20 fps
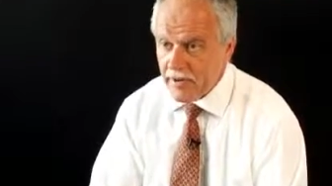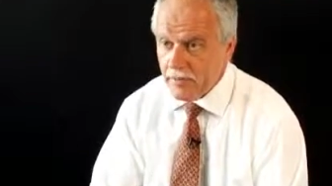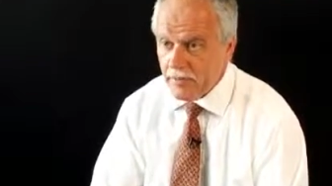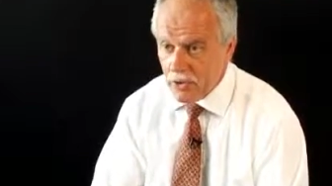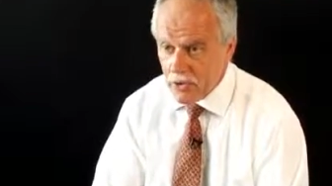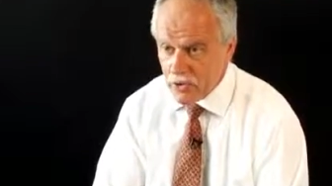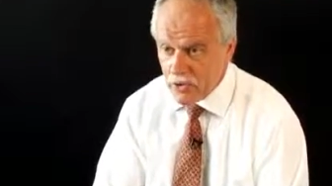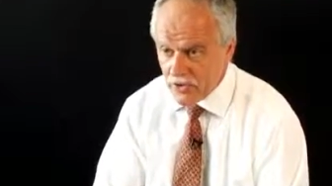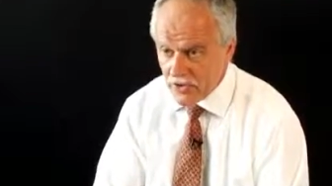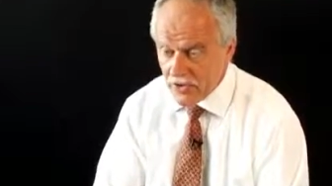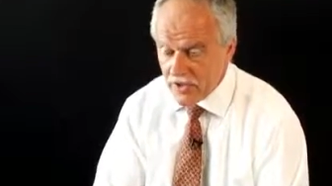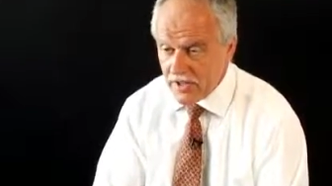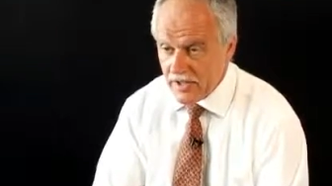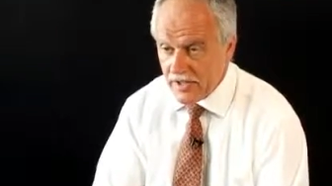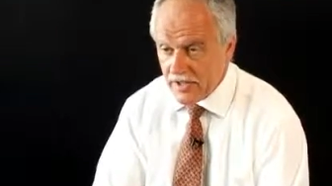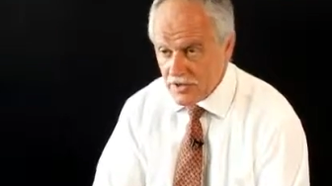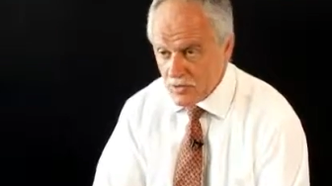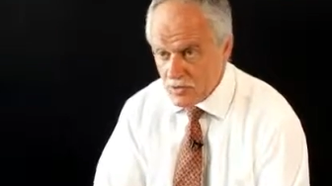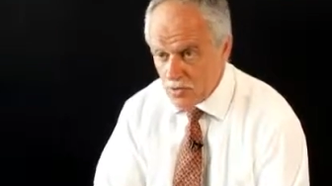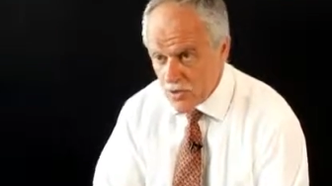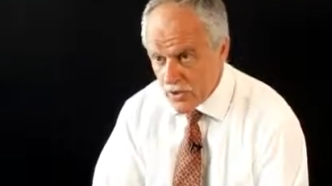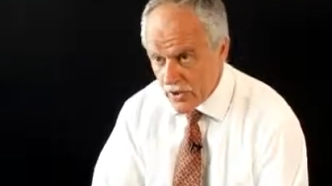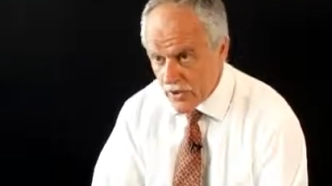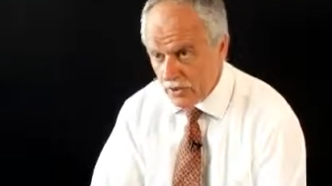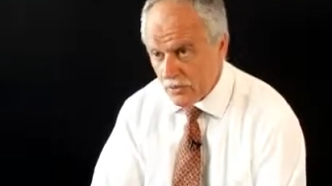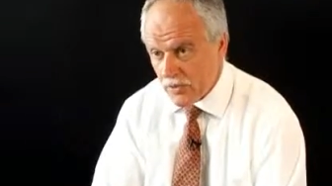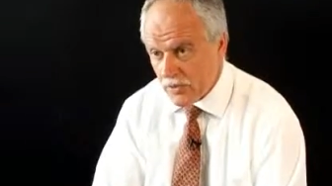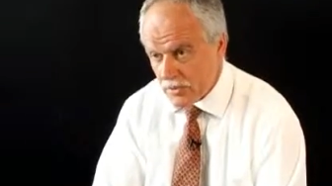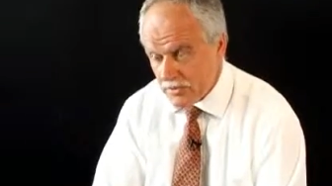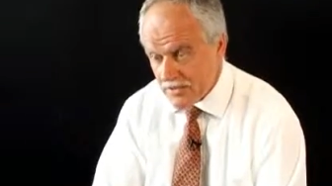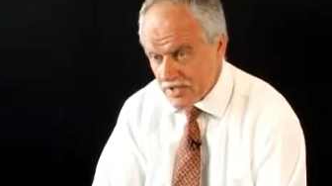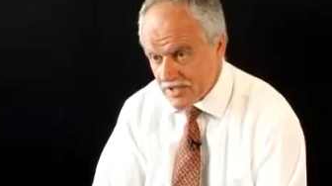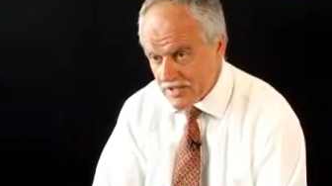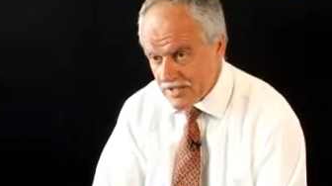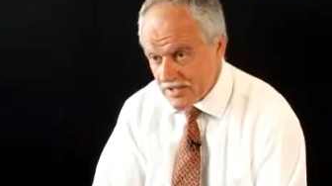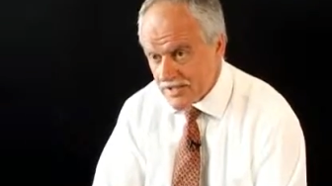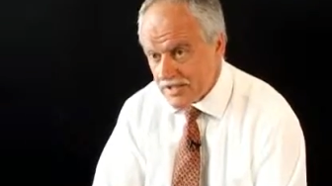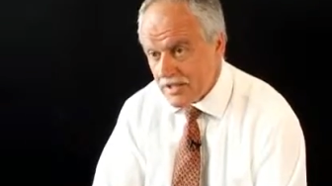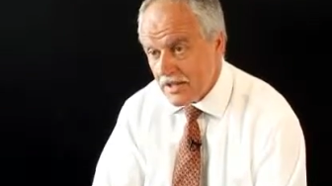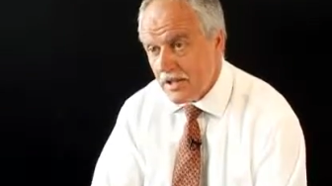important in us working with the
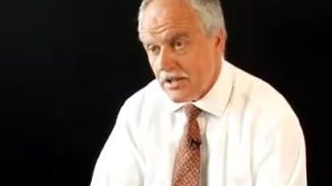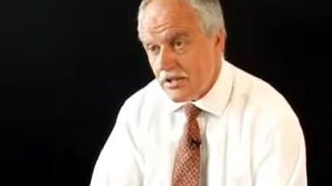business